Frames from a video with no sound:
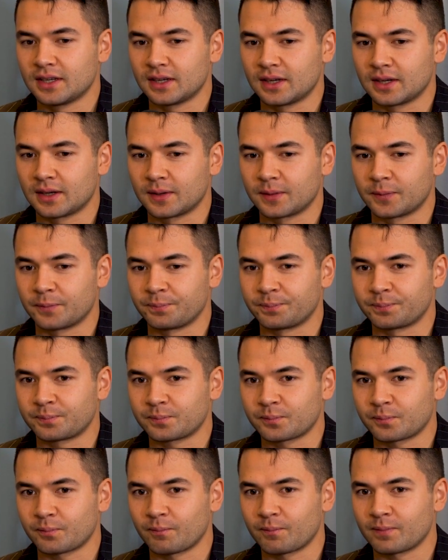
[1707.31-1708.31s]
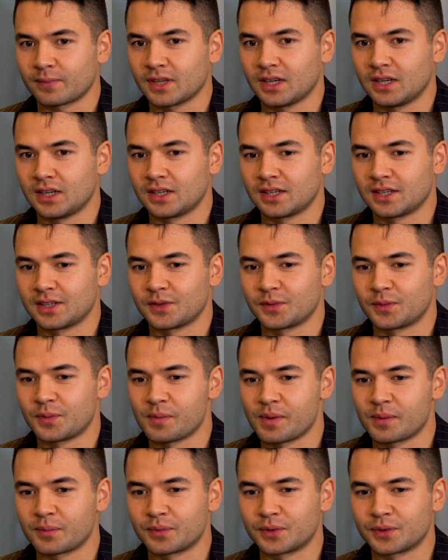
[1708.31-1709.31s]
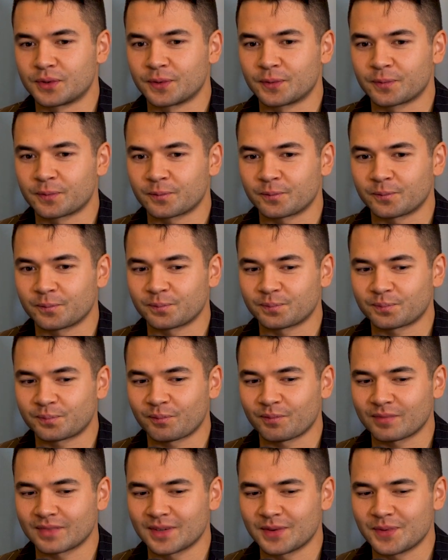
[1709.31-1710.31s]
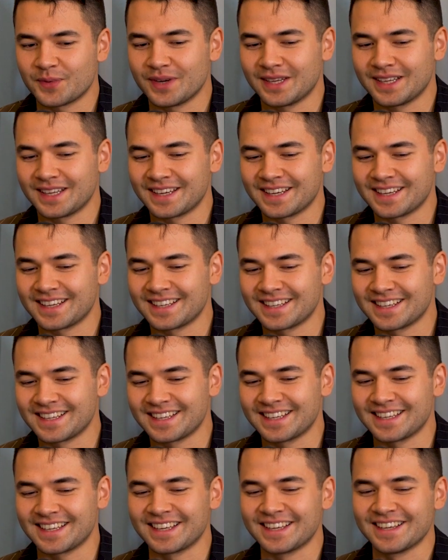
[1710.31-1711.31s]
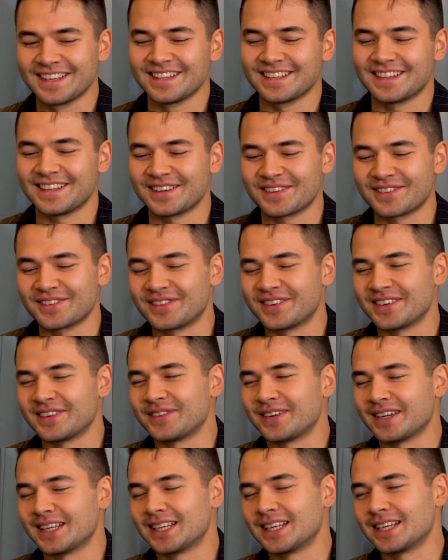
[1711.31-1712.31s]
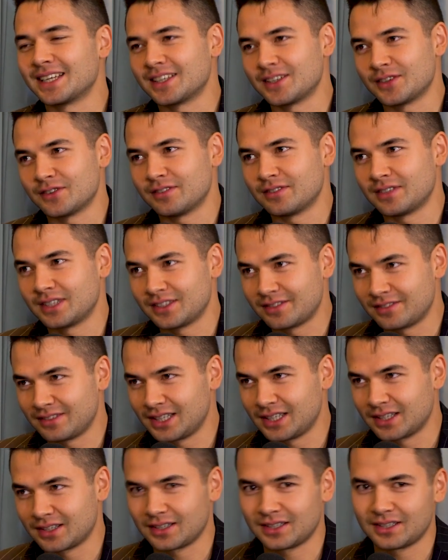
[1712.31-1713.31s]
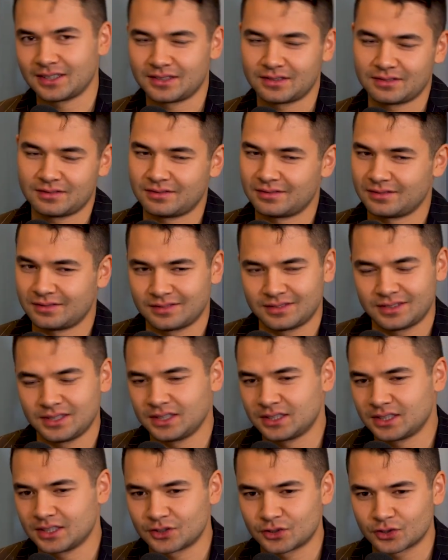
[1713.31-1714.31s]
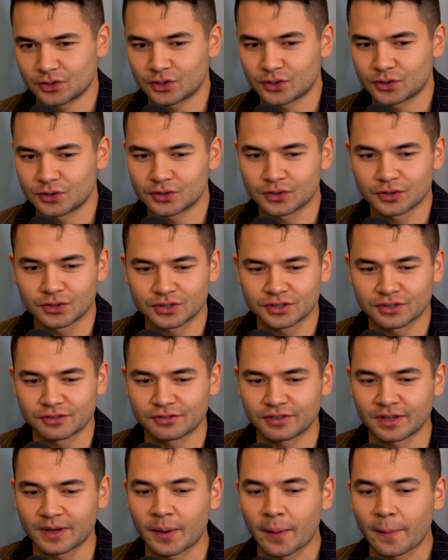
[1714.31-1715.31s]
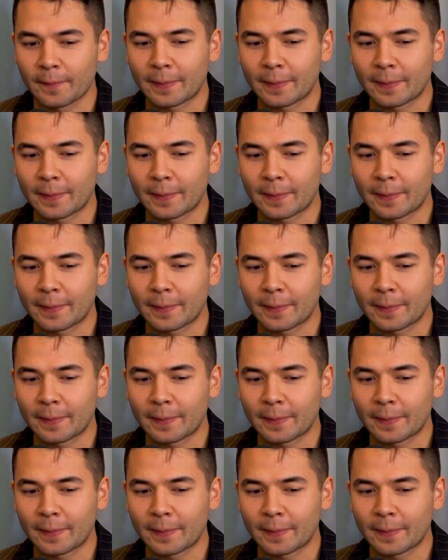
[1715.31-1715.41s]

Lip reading: I remember when I when I went vegan like 6 years ago or something.